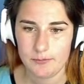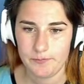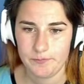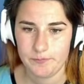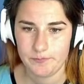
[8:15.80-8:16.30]

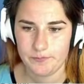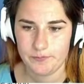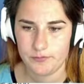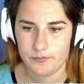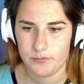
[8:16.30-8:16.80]

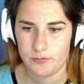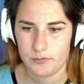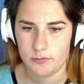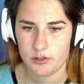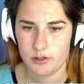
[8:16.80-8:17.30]

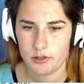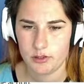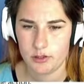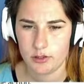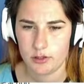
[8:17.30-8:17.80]

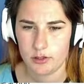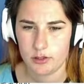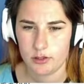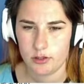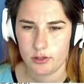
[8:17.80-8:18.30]

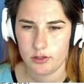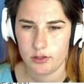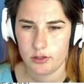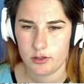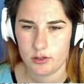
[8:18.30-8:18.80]

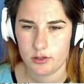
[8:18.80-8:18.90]
(silence)